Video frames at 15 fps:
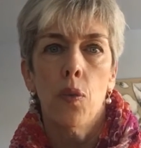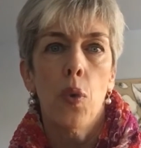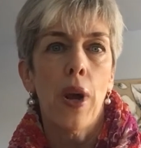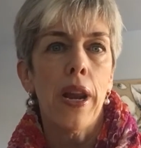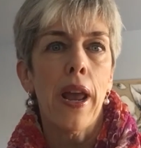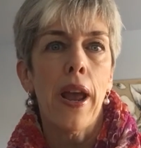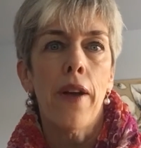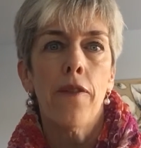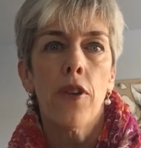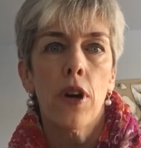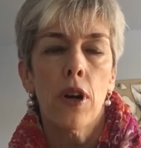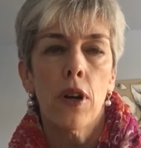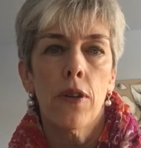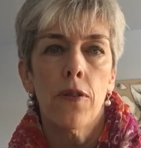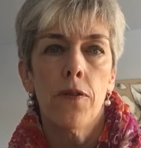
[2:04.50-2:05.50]

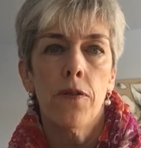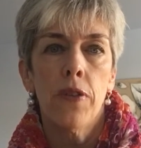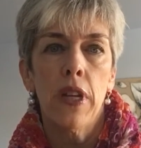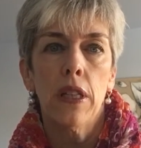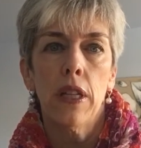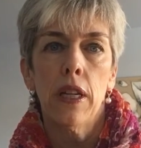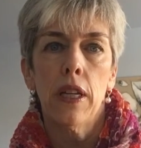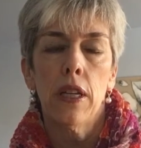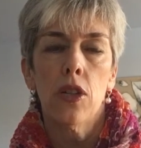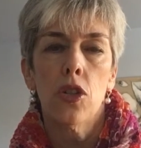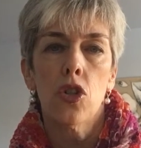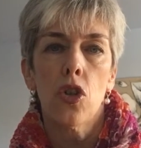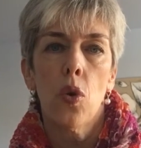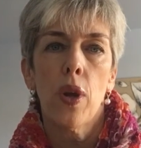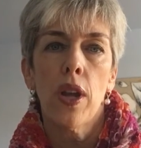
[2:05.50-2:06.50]
whatever feeling is
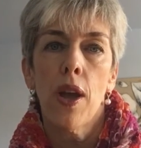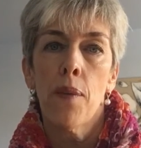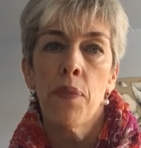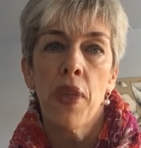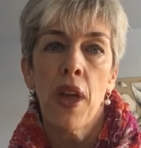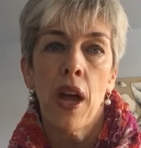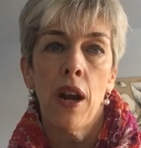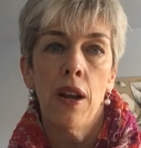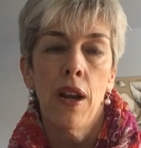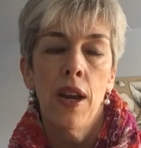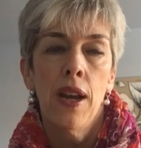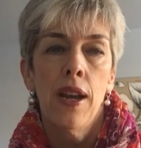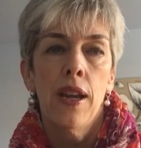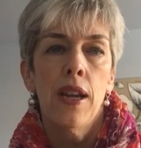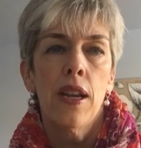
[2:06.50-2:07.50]
showing up that
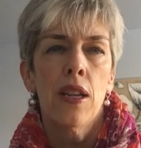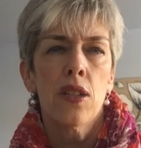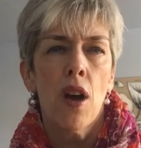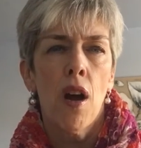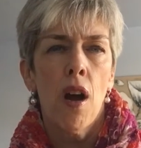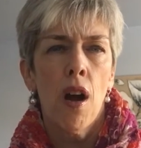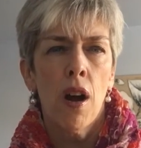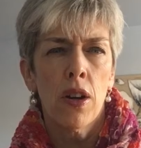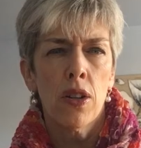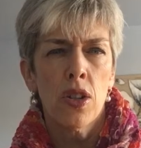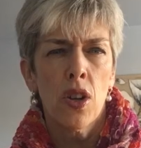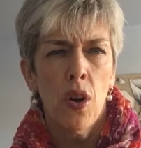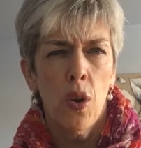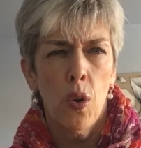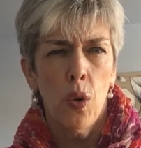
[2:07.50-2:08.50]
is hard
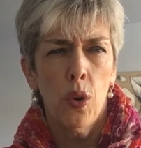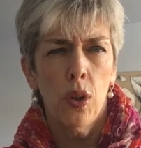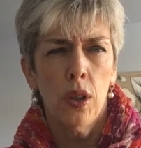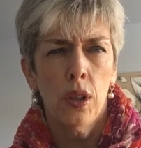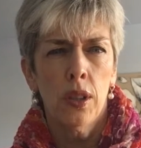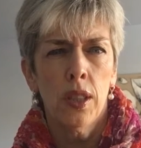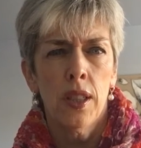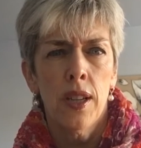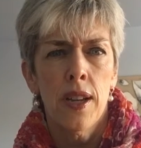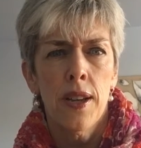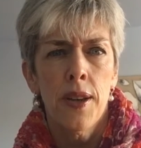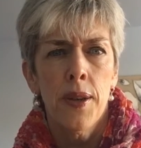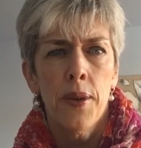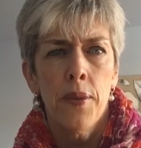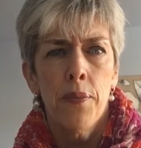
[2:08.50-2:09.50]
to hold,
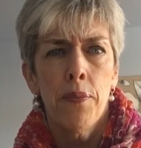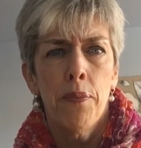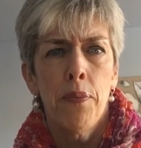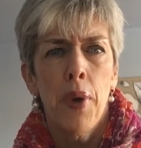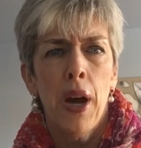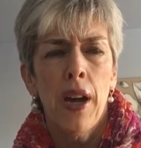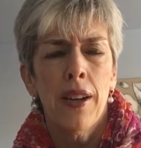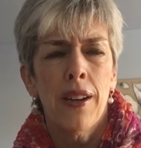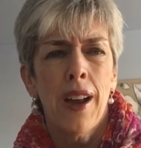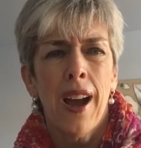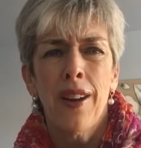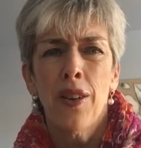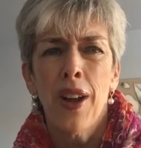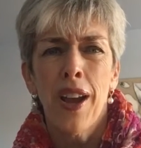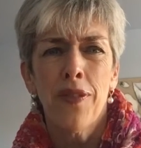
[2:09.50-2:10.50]
but I
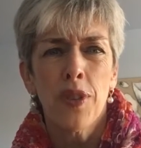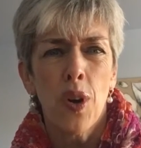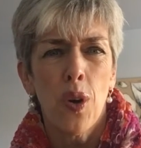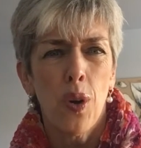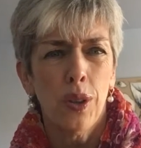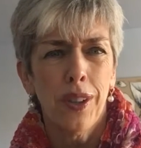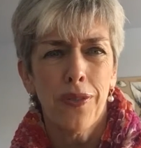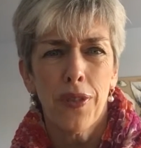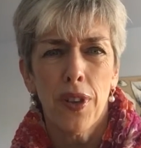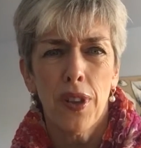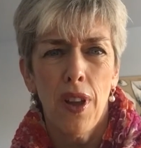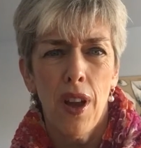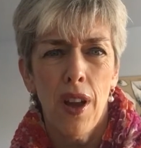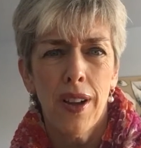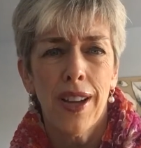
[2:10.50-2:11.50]
don't have to hold it for
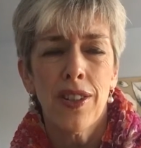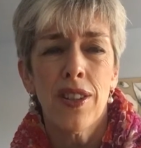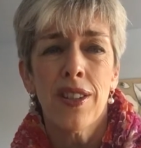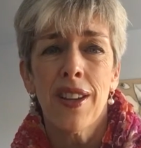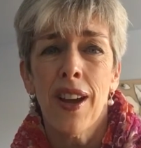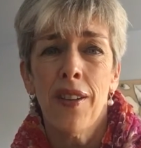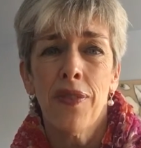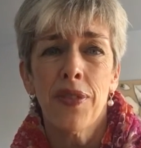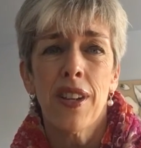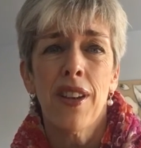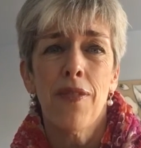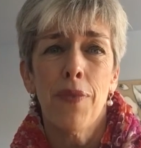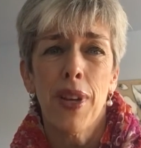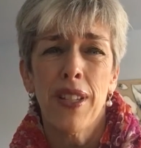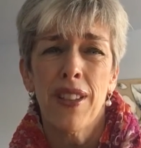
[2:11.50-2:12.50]
long. I just have to
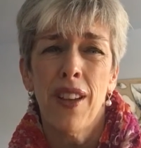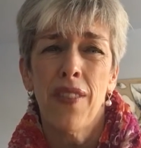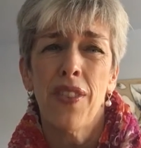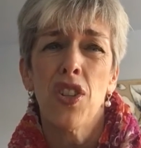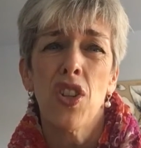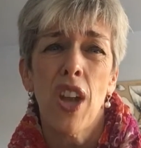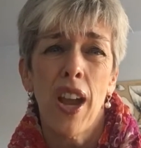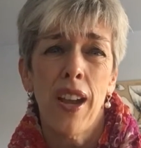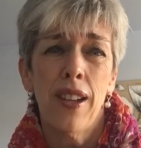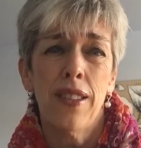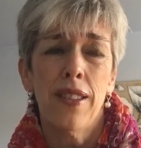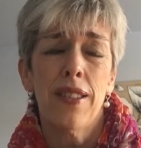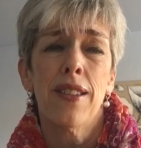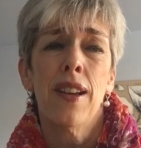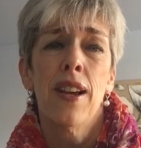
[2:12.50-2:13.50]
give myself a
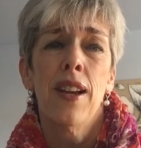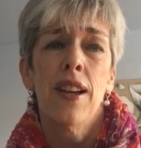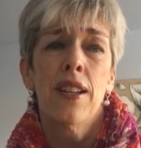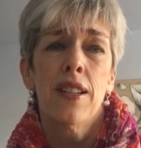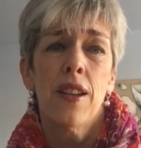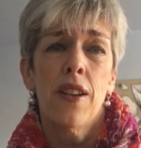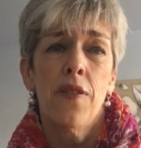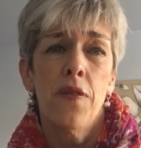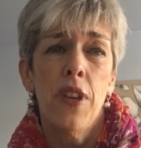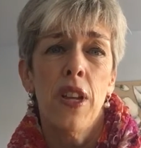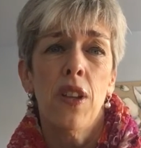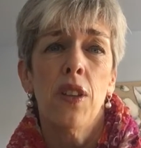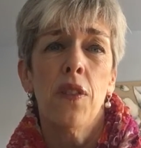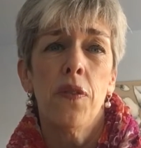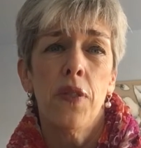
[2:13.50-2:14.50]
chance to
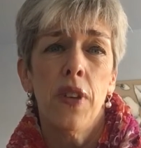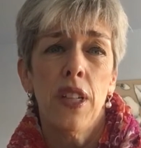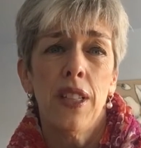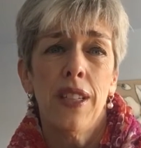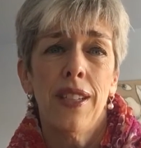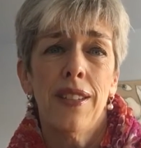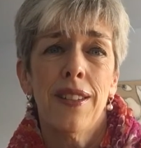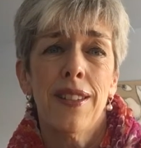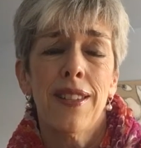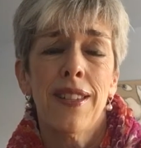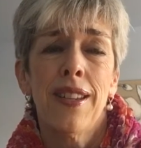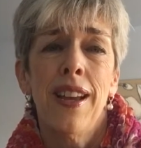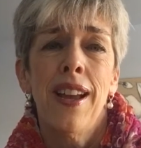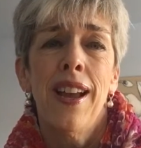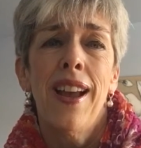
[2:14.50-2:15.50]
feel the feelings.
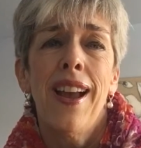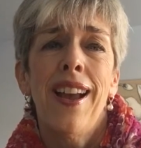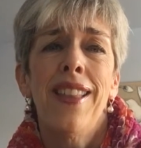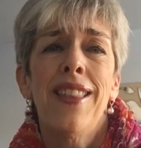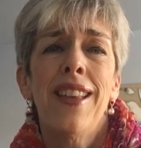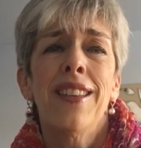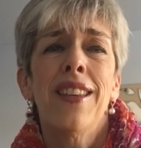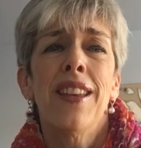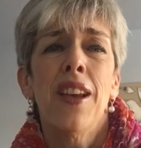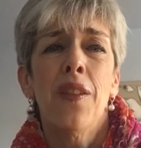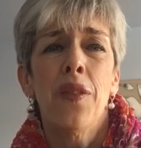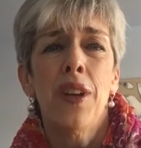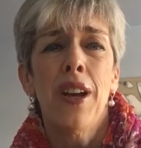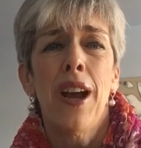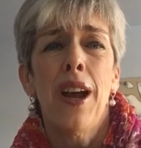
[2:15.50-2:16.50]
And then
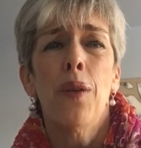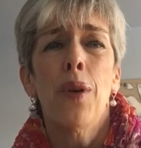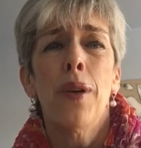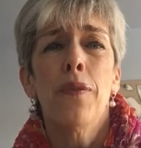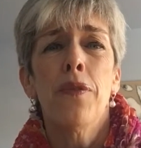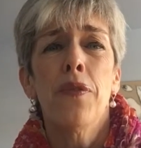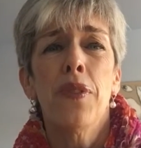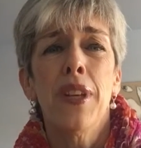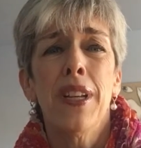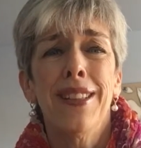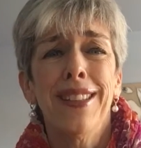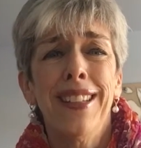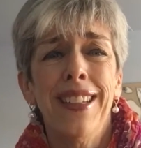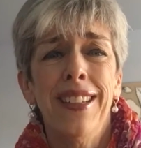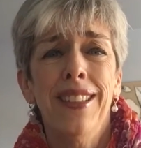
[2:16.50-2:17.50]
given how I'm
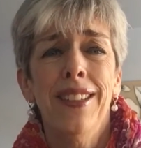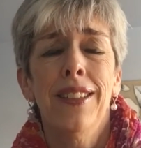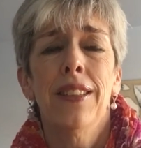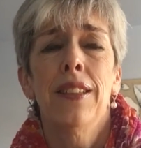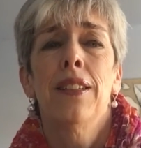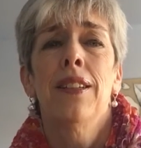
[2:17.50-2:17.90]
feeling,